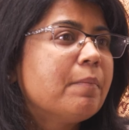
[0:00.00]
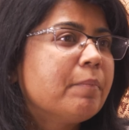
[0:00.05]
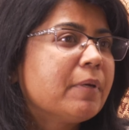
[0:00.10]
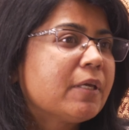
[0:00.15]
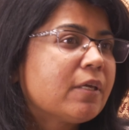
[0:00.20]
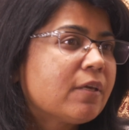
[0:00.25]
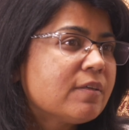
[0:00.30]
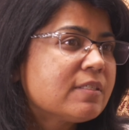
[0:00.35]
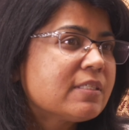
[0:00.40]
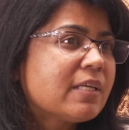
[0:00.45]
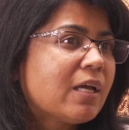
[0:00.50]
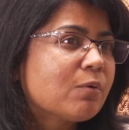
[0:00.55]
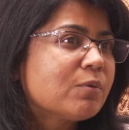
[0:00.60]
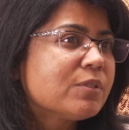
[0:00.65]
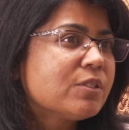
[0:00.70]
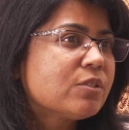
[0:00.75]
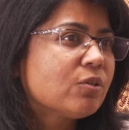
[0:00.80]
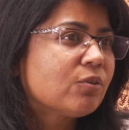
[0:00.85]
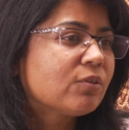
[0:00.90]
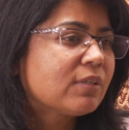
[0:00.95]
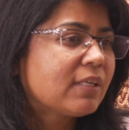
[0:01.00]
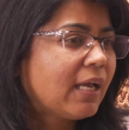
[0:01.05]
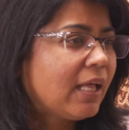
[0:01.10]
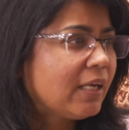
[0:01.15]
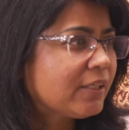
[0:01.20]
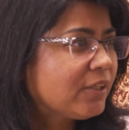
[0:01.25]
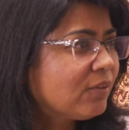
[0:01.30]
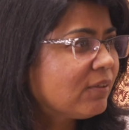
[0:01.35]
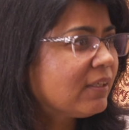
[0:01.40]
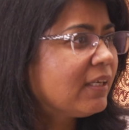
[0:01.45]
because I was so
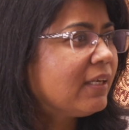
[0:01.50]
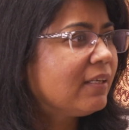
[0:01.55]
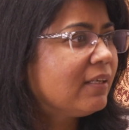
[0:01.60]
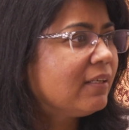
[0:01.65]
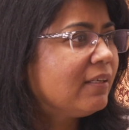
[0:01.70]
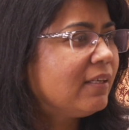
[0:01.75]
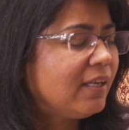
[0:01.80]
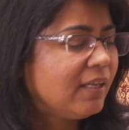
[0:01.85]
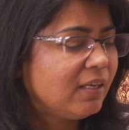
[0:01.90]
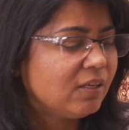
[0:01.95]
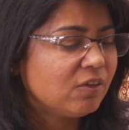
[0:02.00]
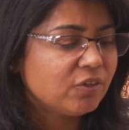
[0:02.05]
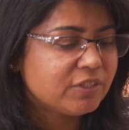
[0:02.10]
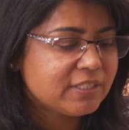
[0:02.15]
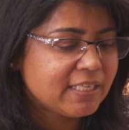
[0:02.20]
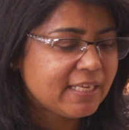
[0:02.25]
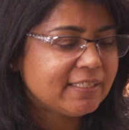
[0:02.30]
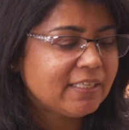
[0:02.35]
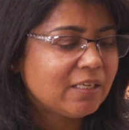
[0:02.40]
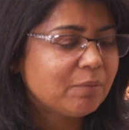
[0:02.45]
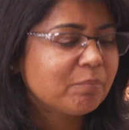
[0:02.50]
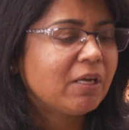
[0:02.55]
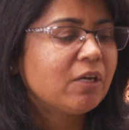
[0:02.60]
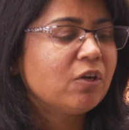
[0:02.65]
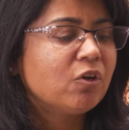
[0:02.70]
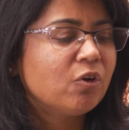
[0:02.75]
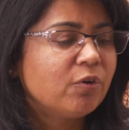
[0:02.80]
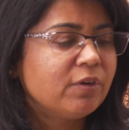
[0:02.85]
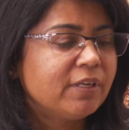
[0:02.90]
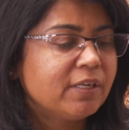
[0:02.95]
calculated in taking
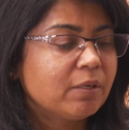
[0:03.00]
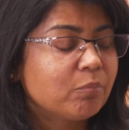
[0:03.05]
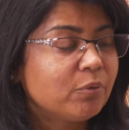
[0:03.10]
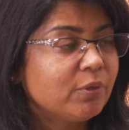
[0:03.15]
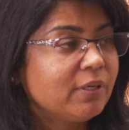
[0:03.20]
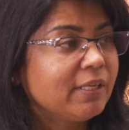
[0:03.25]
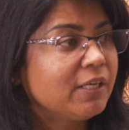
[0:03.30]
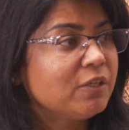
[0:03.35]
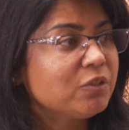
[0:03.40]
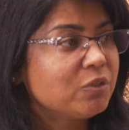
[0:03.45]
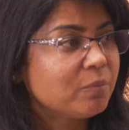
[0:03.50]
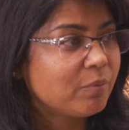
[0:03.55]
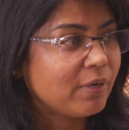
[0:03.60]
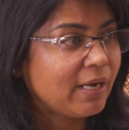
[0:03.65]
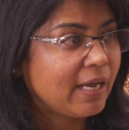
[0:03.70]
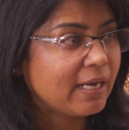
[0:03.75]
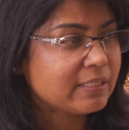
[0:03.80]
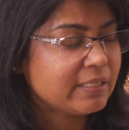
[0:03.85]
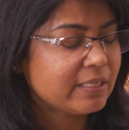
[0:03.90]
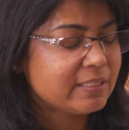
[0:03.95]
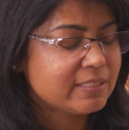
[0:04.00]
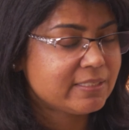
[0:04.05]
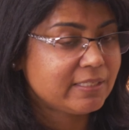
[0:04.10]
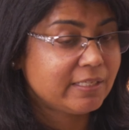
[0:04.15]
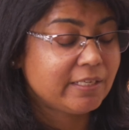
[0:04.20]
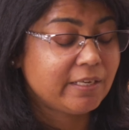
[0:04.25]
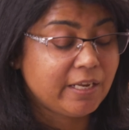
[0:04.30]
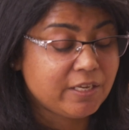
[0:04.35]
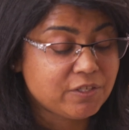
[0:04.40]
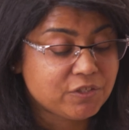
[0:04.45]
my learning, putting into practice,
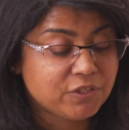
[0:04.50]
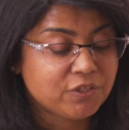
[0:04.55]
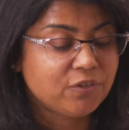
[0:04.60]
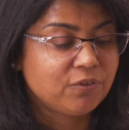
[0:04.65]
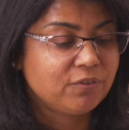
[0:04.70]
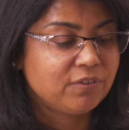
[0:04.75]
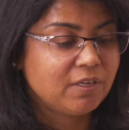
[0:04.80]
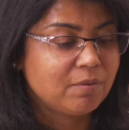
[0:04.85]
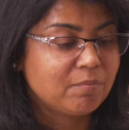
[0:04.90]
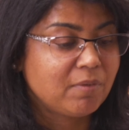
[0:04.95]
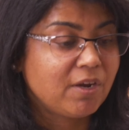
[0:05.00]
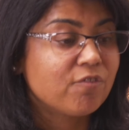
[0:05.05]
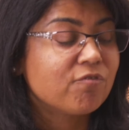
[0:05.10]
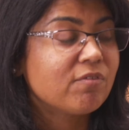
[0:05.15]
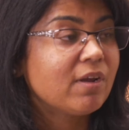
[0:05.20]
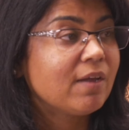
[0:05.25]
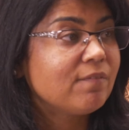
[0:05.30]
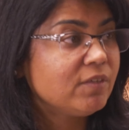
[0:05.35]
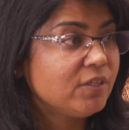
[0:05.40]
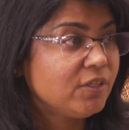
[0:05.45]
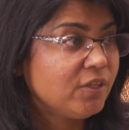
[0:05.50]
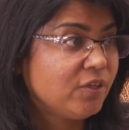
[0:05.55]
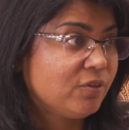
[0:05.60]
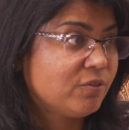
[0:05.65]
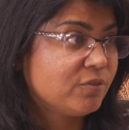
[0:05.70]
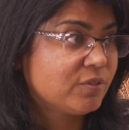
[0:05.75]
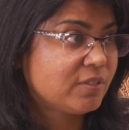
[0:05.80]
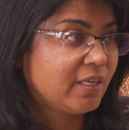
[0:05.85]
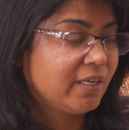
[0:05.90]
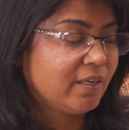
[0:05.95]
and executing, my
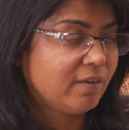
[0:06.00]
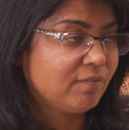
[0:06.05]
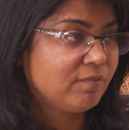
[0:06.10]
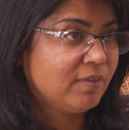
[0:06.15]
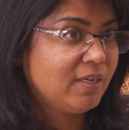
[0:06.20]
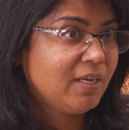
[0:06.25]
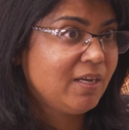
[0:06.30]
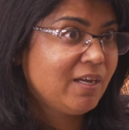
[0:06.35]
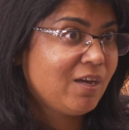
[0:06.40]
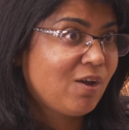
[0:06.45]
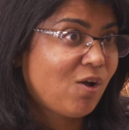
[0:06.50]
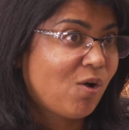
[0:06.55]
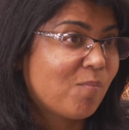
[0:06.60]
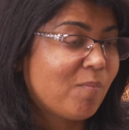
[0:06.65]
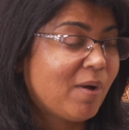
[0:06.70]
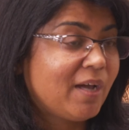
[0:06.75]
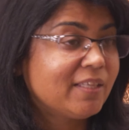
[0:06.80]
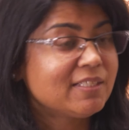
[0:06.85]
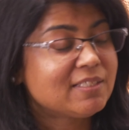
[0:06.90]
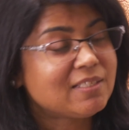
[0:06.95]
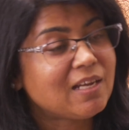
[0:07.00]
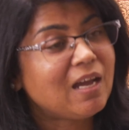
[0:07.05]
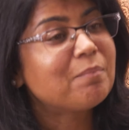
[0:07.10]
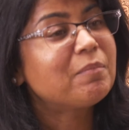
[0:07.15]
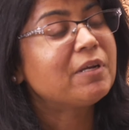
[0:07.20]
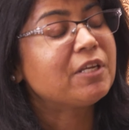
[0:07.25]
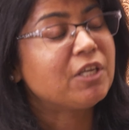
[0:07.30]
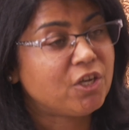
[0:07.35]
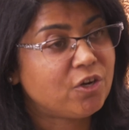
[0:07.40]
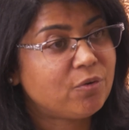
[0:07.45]
revenues have, by the
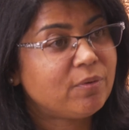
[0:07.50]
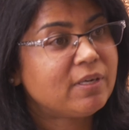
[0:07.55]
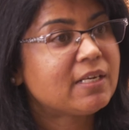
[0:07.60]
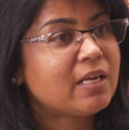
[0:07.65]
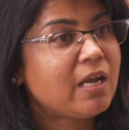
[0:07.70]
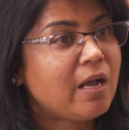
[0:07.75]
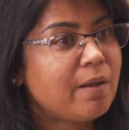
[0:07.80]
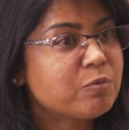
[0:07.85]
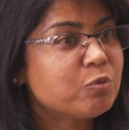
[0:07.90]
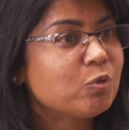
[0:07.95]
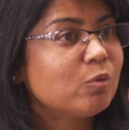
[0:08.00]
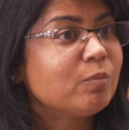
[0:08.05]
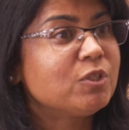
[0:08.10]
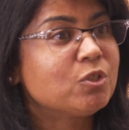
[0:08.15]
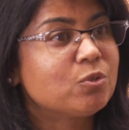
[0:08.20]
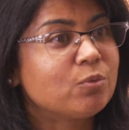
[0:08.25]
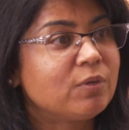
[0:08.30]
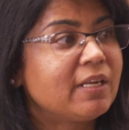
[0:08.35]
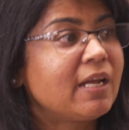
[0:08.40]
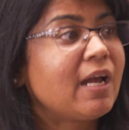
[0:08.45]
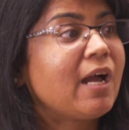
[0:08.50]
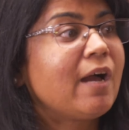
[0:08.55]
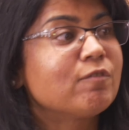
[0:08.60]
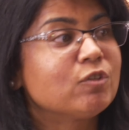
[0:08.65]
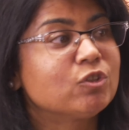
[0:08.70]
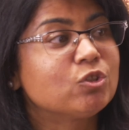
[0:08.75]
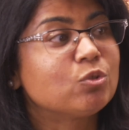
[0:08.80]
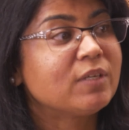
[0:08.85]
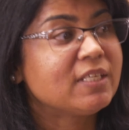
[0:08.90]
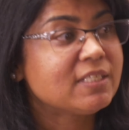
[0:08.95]
time my year end comes, will be two and a
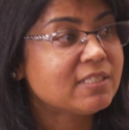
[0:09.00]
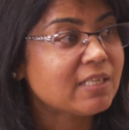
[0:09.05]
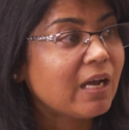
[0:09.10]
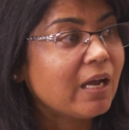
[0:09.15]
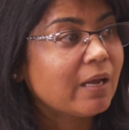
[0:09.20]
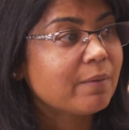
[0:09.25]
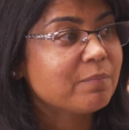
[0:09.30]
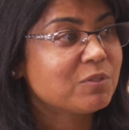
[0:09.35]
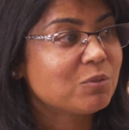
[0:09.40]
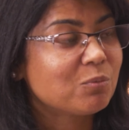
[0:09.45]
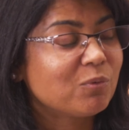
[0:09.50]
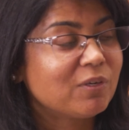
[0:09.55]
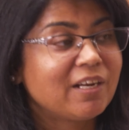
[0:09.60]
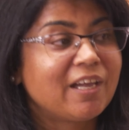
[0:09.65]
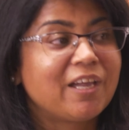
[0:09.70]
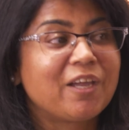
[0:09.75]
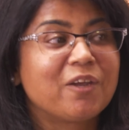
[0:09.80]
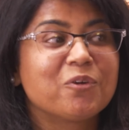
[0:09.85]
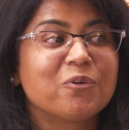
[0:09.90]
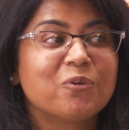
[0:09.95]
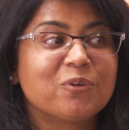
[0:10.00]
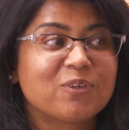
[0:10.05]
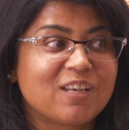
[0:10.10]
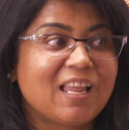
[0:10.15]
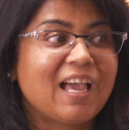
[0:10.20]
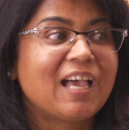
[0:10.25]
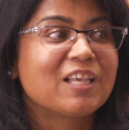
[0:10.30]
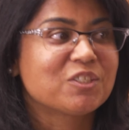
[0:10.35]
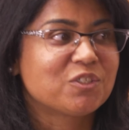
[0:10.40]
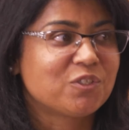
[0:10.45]
half to three times what I had earned
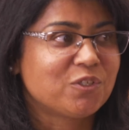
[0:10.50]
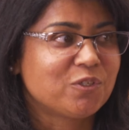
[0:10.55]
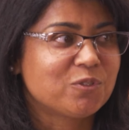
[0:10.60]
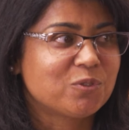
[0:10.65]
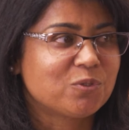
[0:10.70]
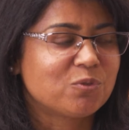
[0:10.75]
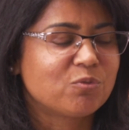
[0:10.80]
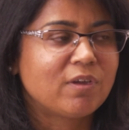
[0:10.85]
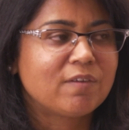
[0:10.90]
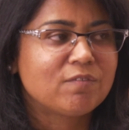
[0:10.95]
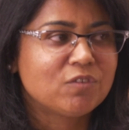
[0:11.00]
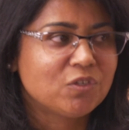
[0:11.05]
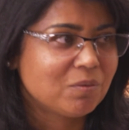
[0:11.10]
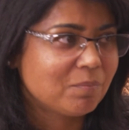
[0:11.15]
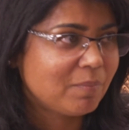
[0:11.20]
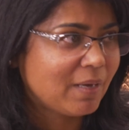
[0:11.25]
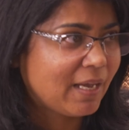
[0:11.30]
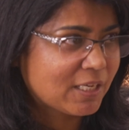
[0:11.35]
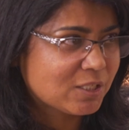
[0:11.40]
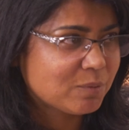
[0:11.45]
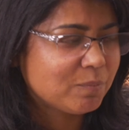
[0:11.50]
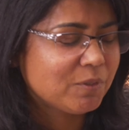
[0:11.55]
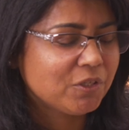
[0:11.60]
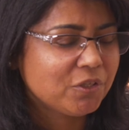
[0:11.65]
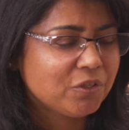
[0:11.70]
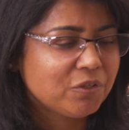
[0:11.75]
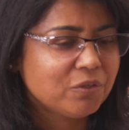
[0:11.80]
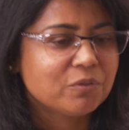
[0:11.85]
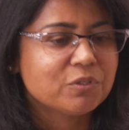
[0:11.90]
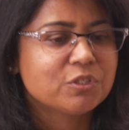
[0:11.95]
last year. So revenue impact's
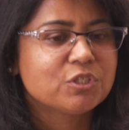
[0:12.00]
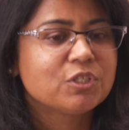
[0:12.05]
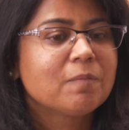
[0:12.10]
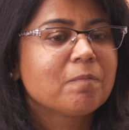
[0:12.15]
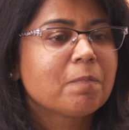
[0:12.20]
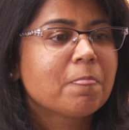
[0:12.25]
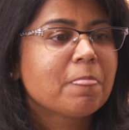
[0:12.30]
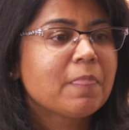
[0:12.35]
been huge.